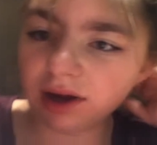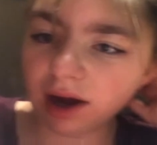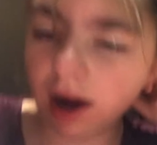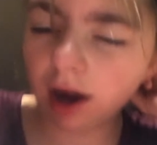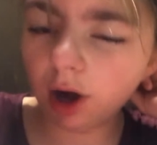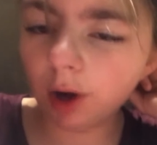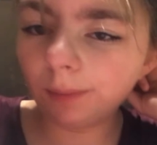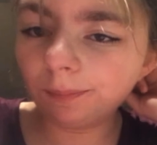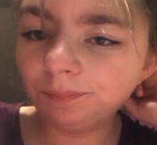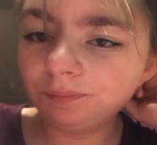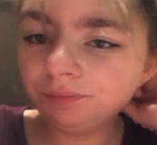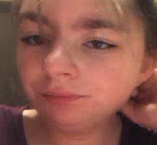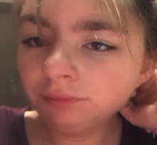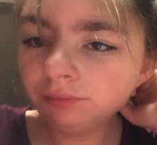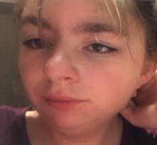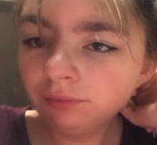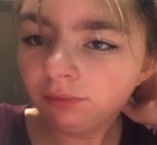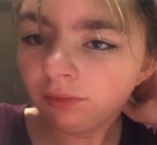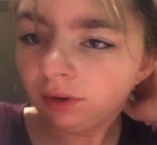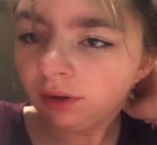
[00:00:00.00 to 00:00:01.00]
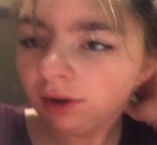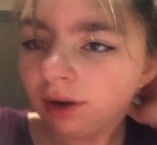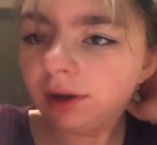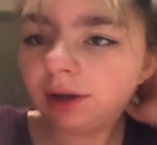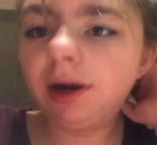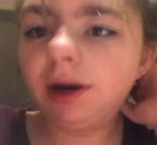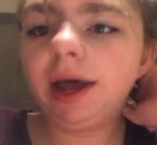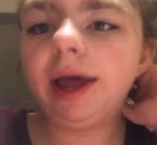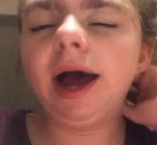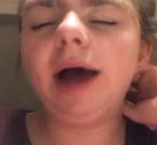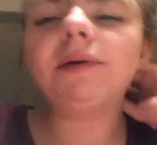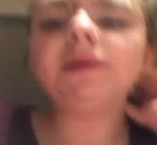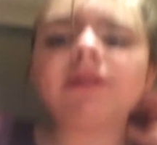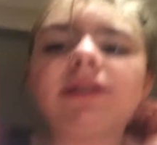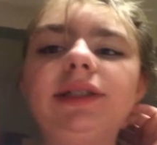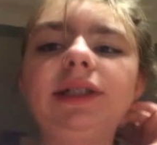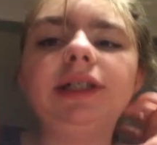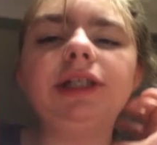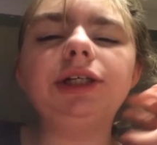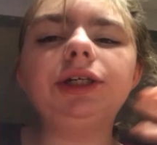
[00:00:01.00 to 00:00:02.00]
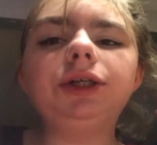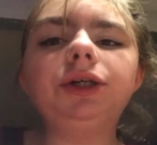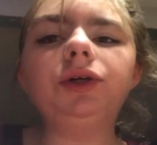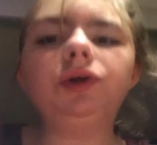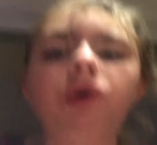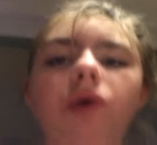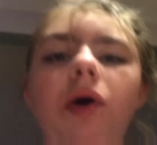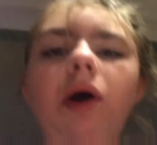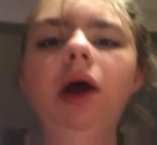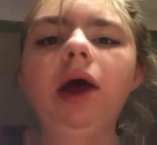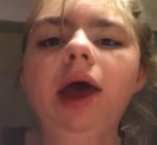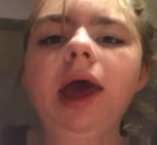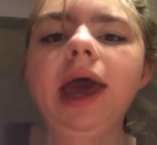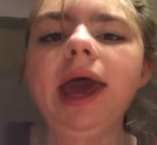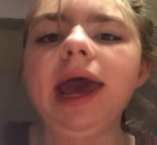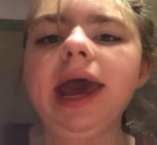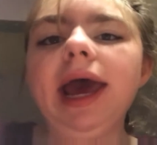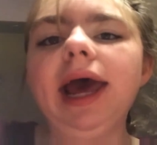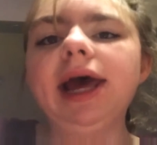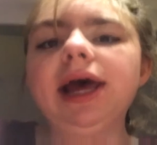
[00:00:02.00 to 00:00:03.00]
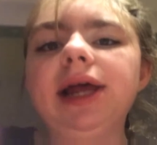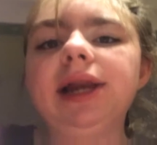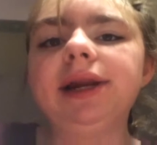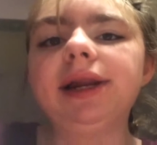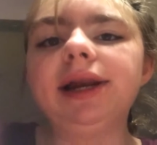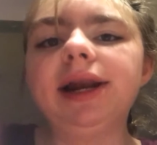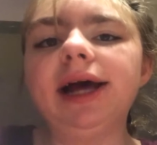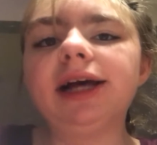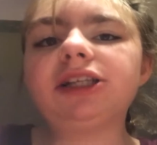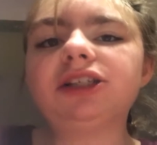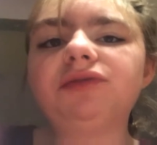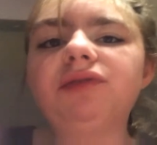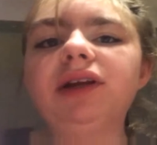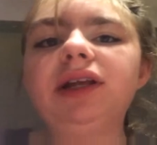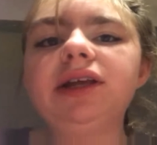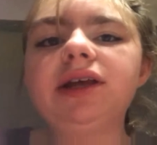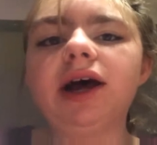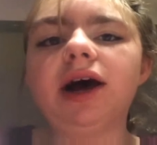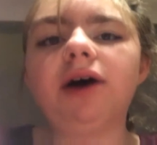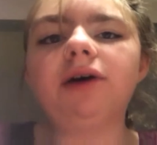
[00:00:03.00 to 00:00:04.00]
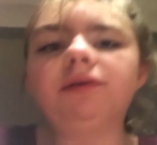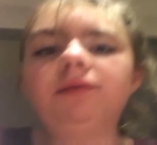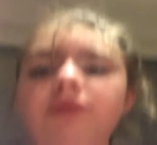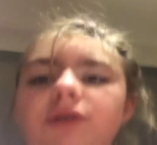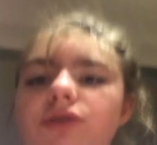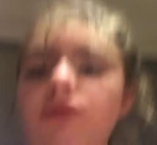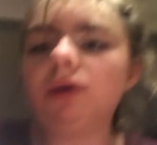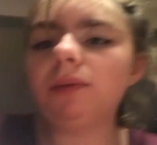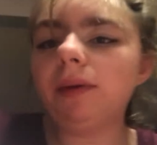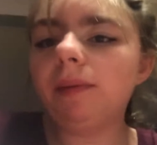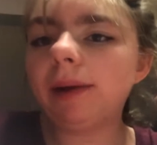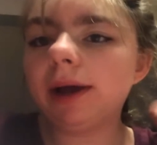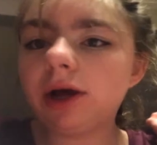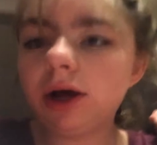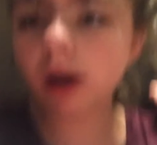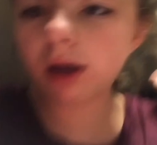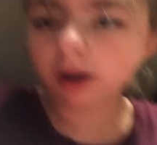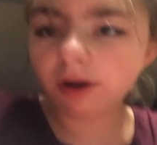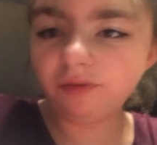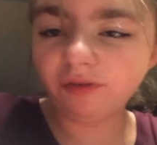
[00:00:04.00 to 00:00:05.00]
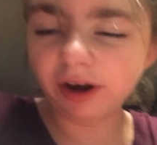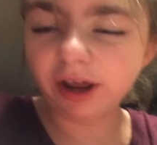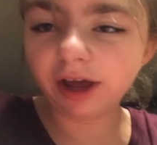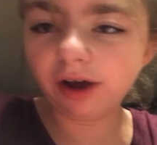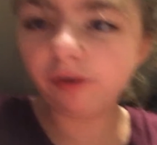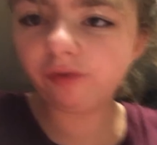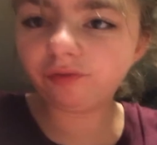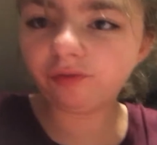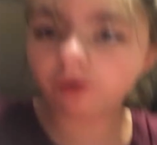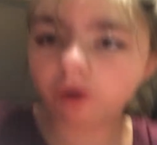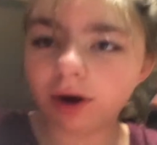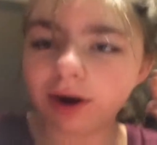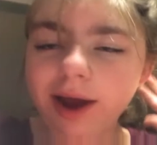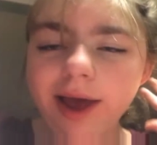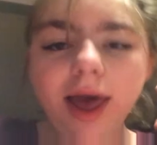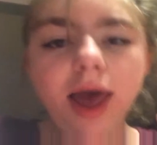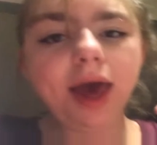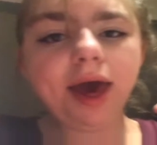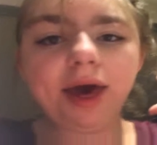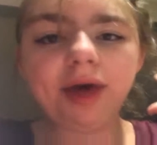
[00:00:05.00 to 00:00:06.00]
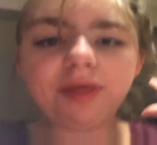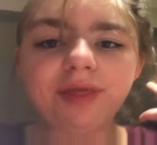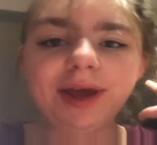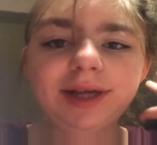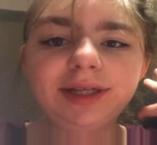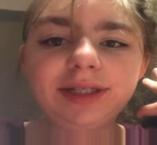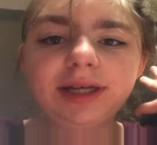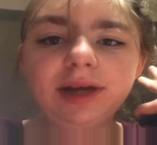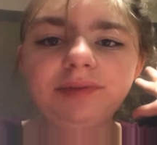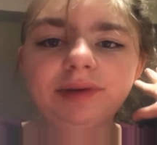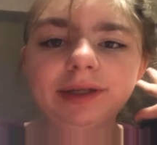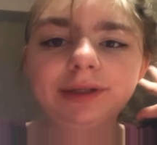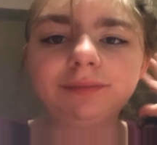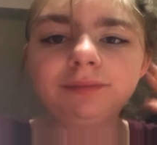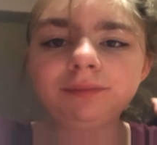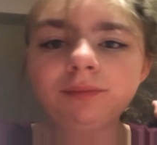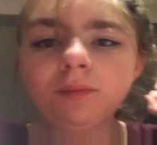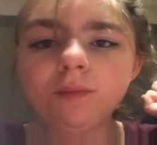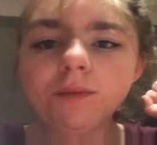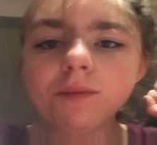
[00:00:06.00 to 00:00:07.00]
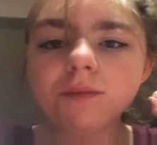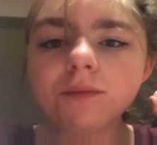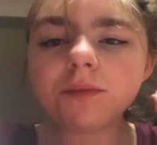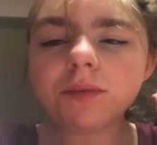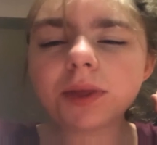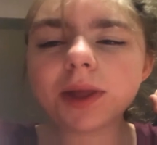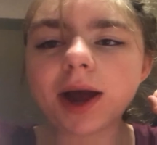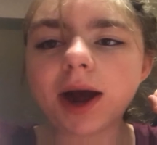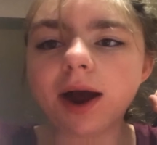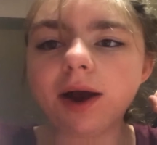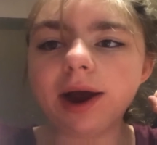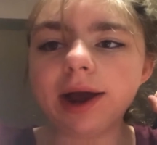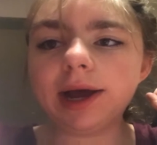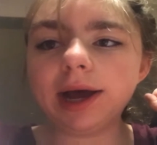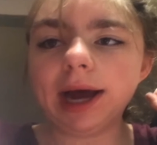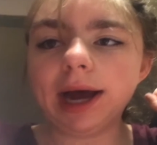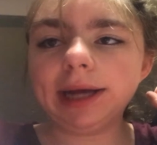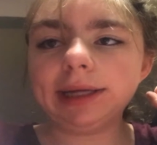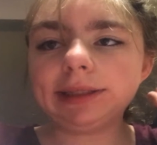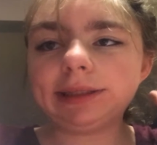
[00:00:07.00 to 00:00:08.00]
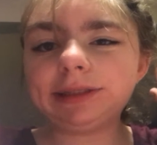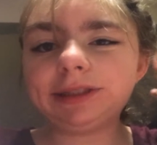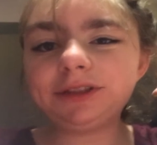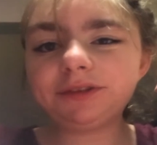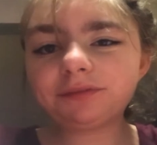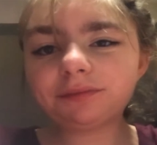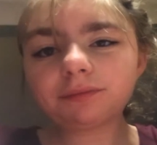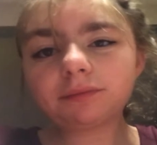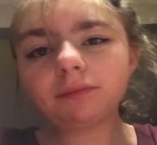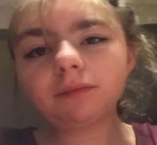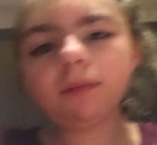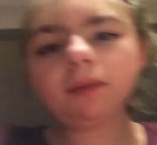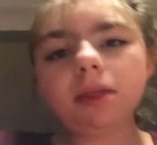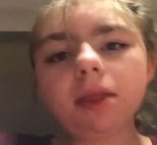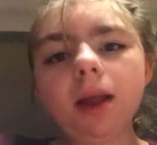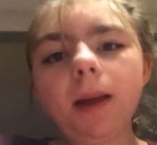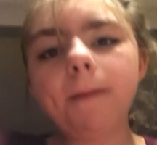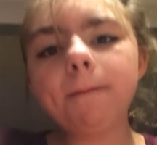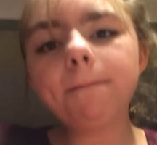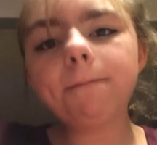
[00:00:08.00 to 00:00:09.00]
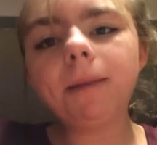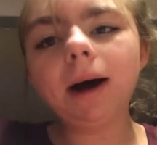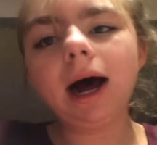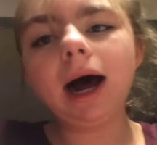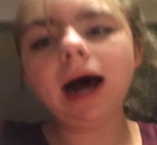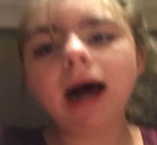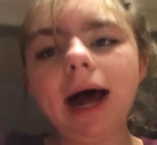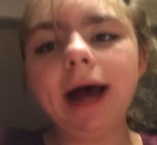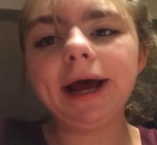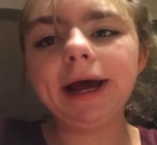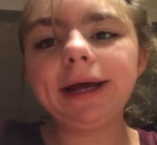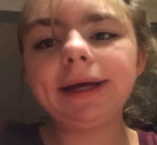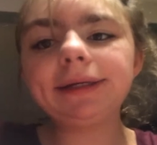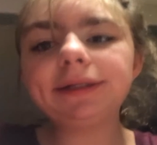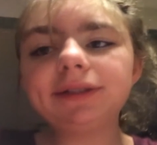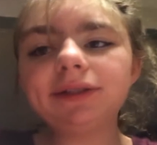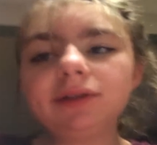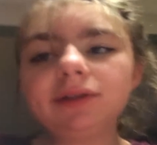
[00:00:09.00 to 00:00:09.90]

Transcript: Um, goodnight. I will see you in the next video, which will be my cooking video for Thanksgiving. All right, guys. Bye.